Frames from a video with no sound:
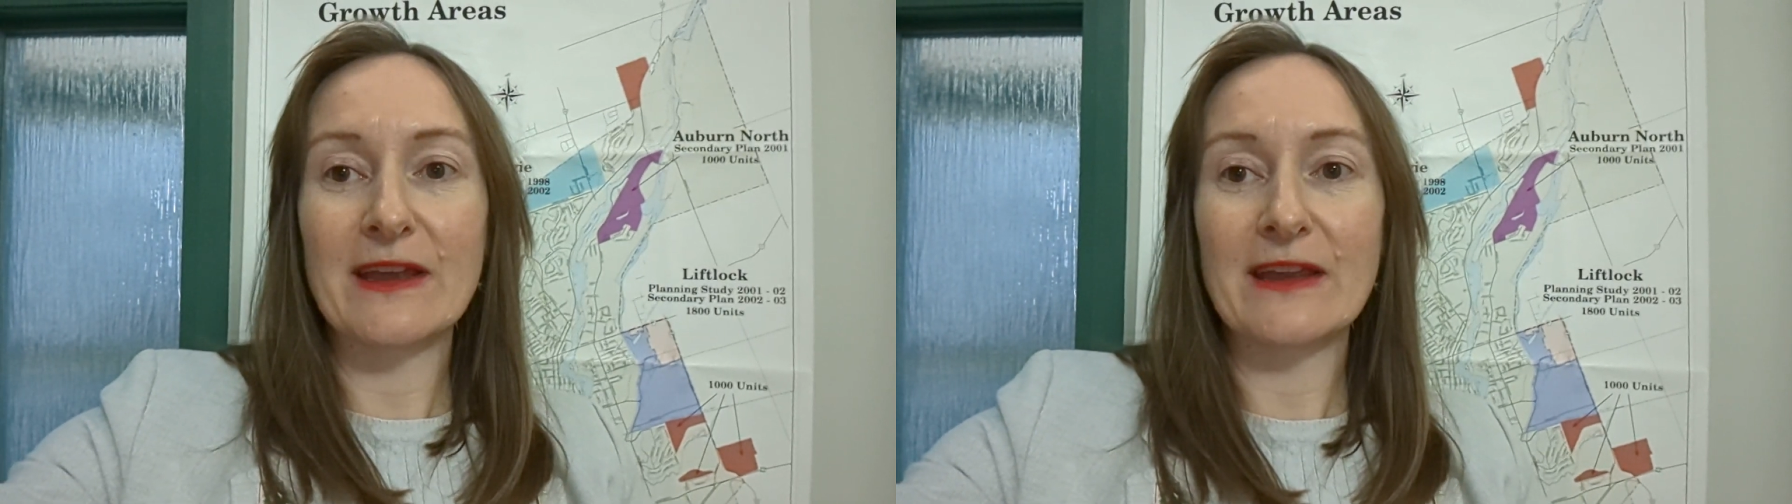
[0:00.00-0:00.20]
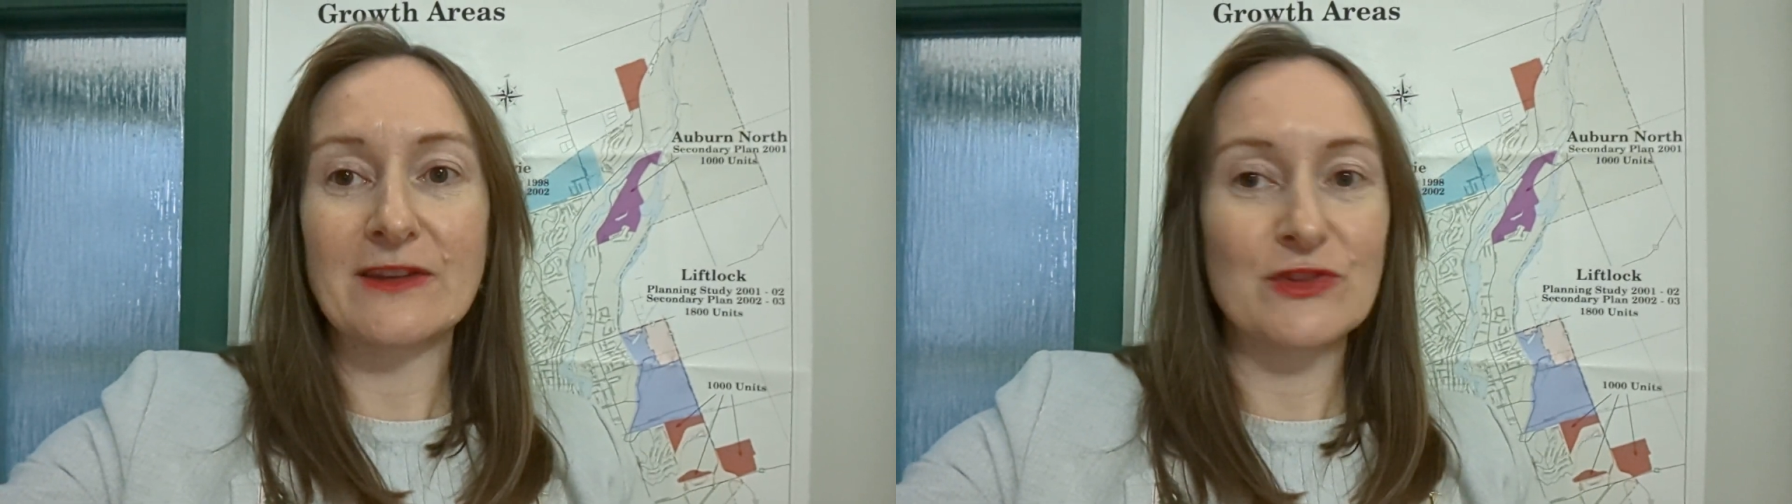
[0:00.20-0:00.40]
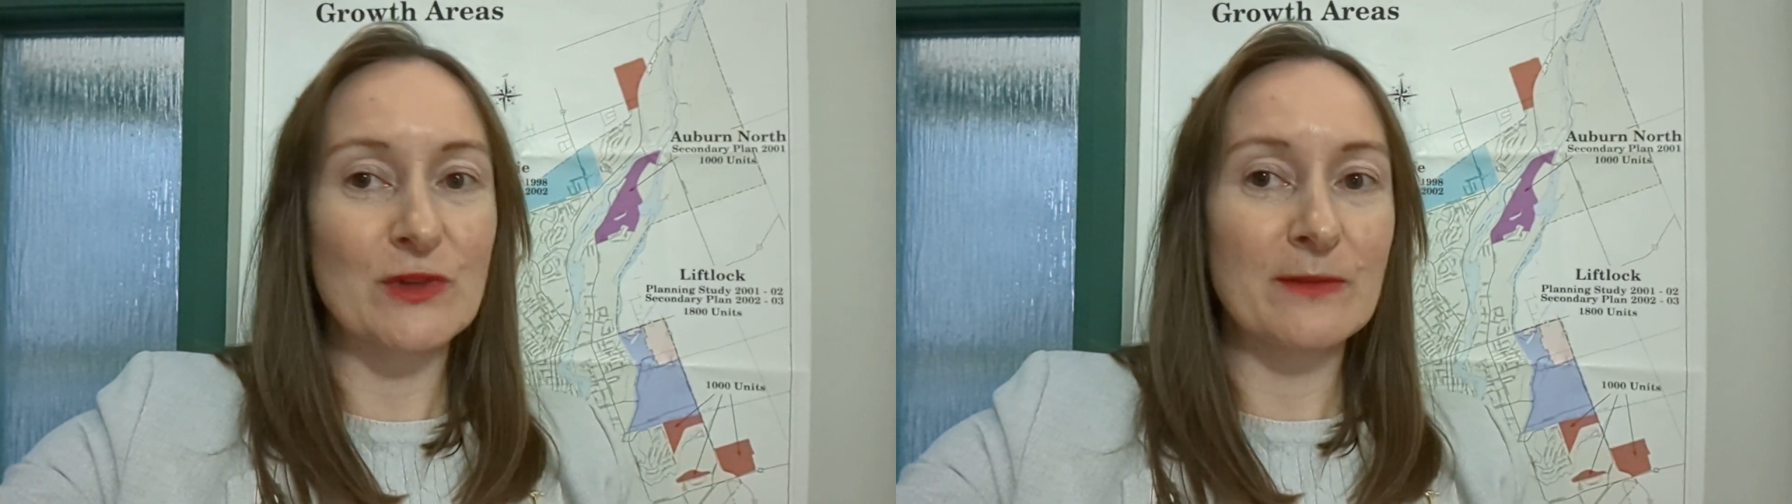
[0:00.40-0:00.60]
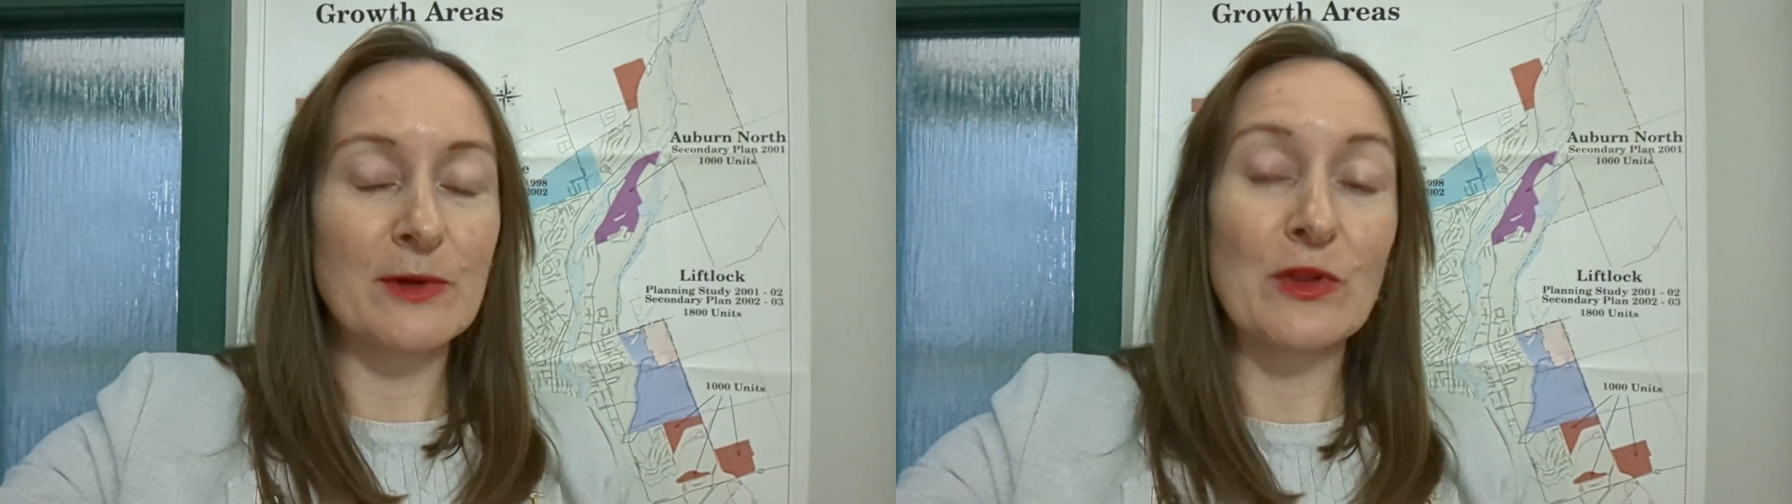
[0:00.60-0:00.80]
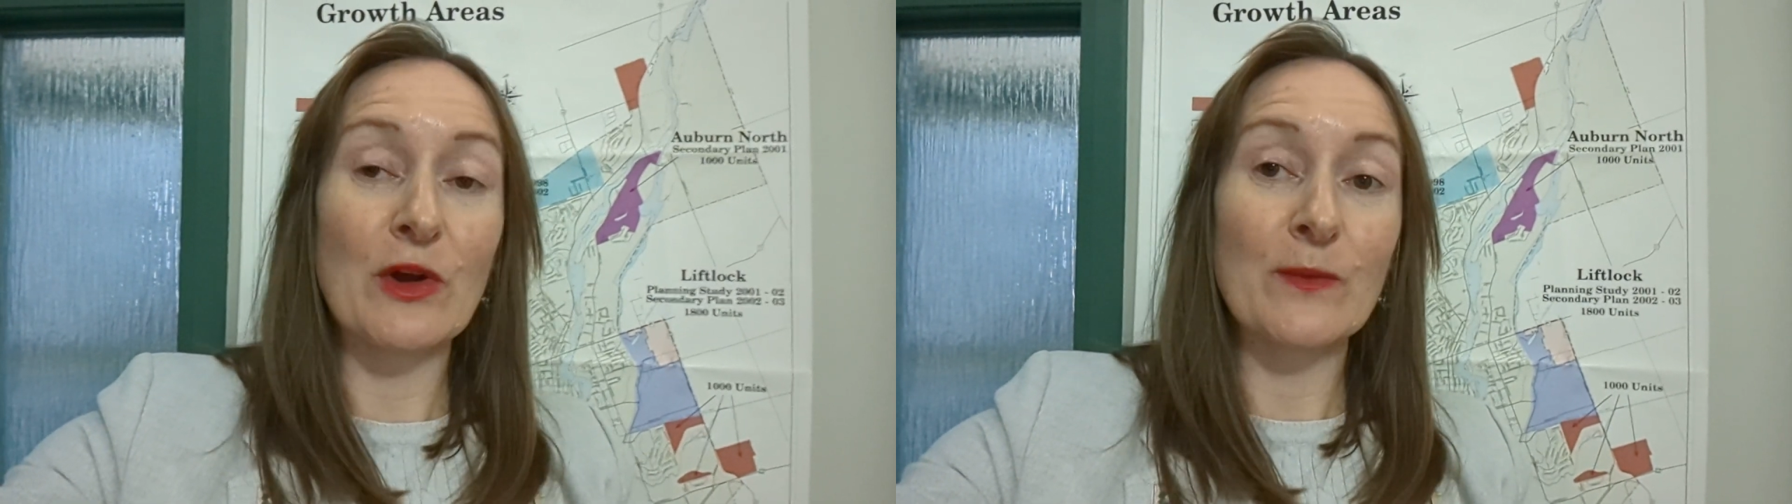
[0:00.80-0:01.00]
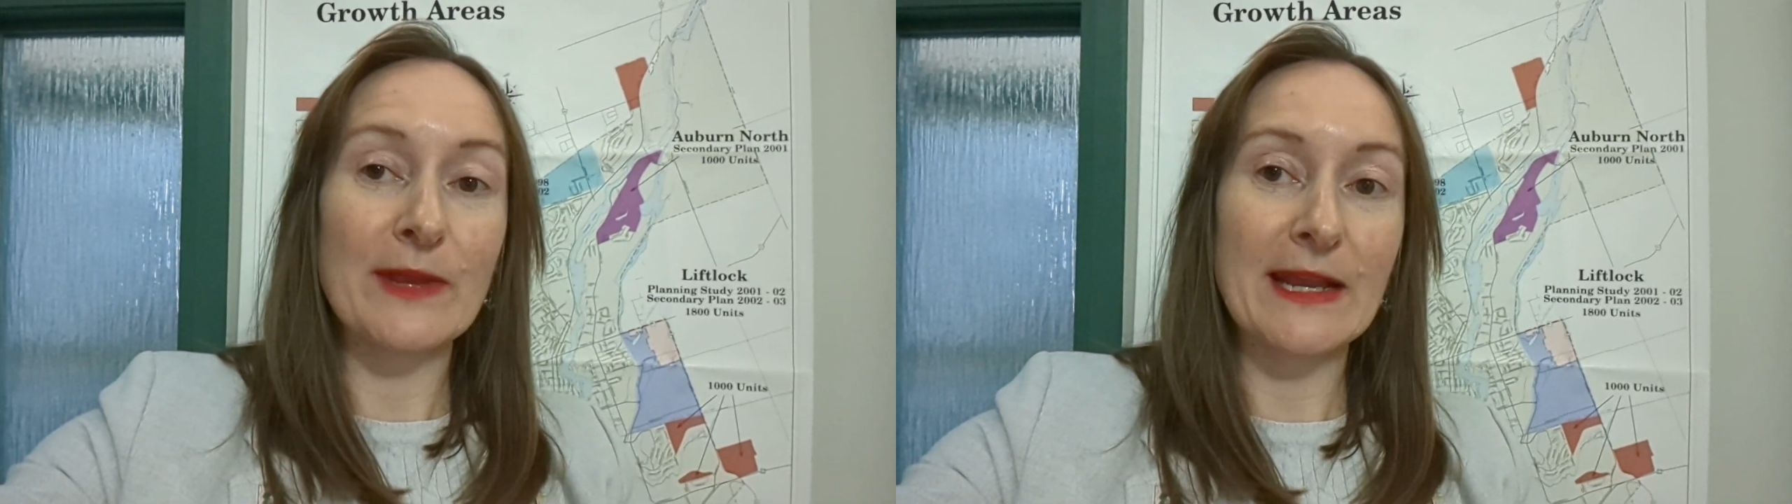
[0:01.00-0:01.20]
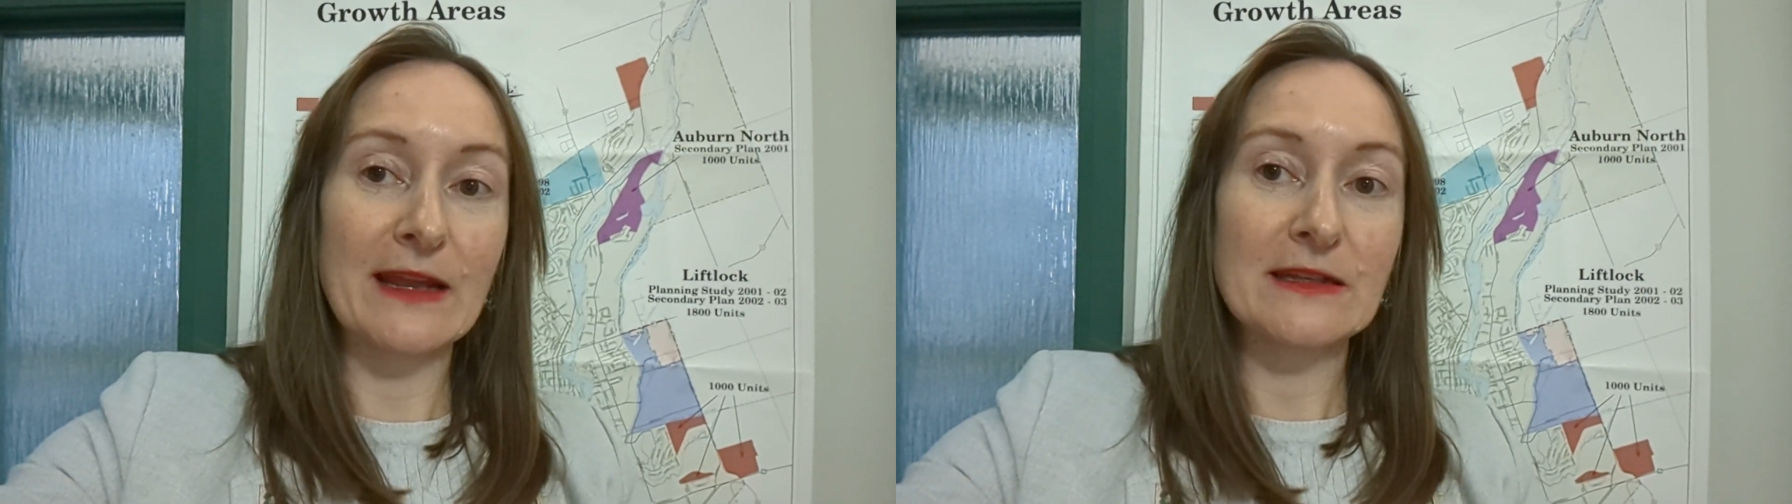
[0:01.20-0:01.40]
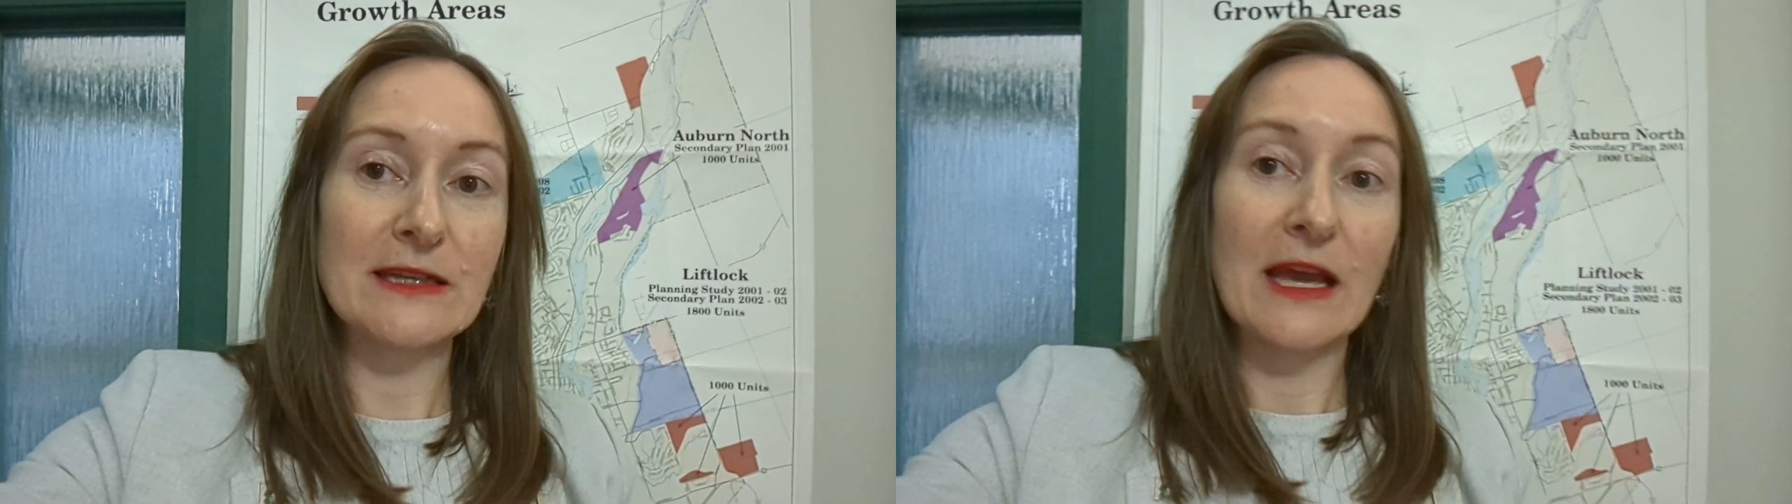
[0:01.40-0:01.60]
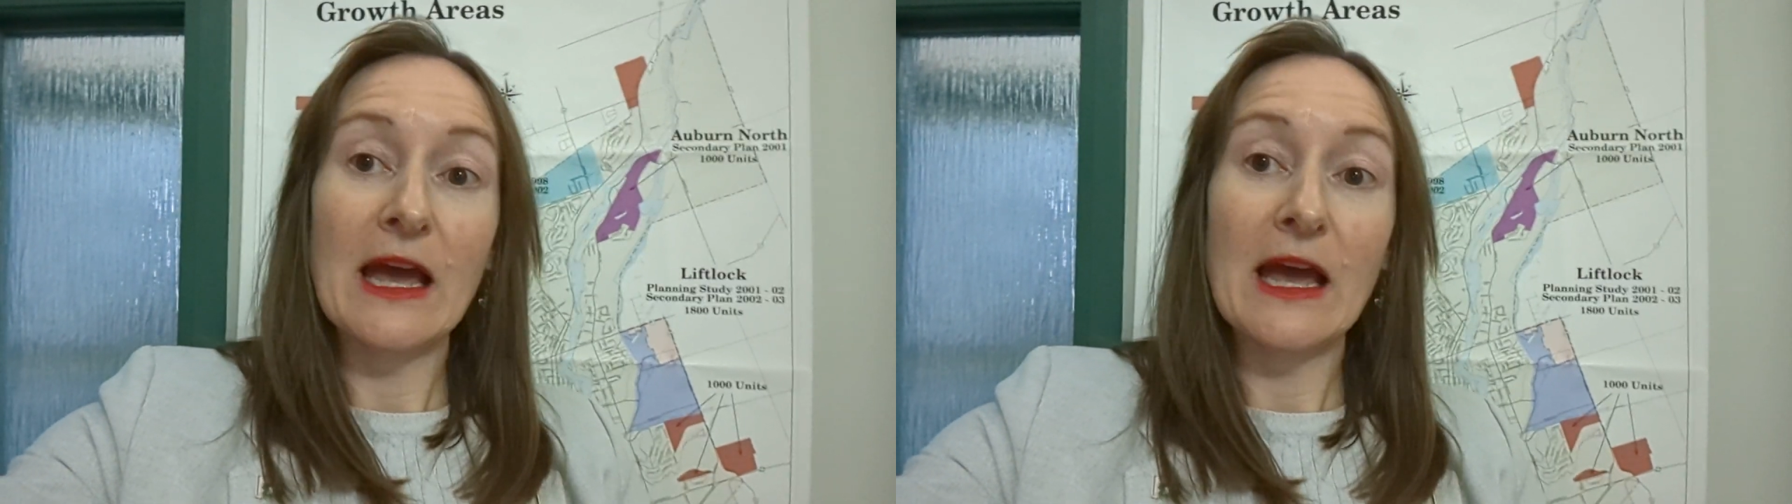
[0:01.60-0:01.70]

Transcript: and enjoyable long weekend.